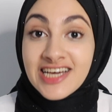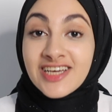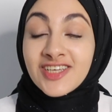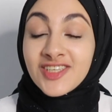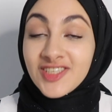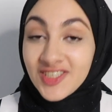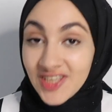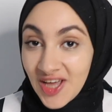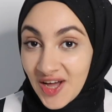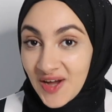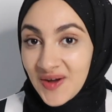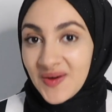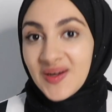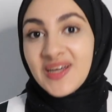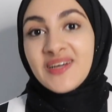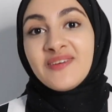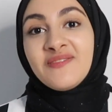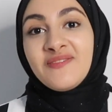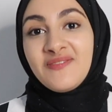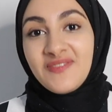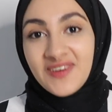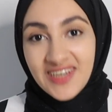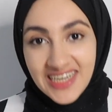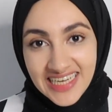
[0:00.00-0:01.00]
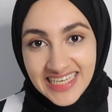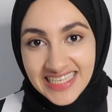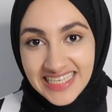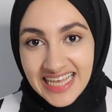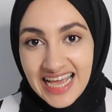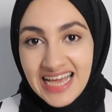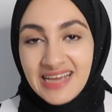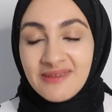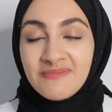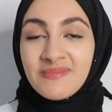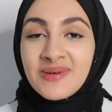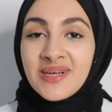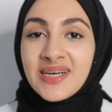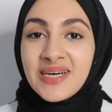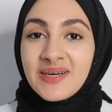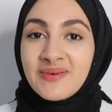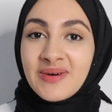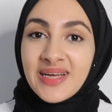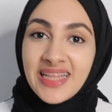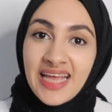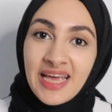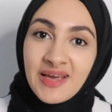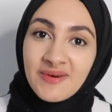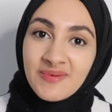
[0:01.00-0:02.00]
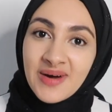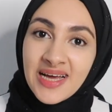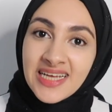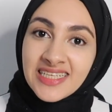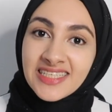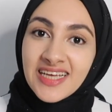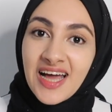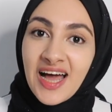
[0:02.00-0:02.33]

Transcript: So, for example, when I went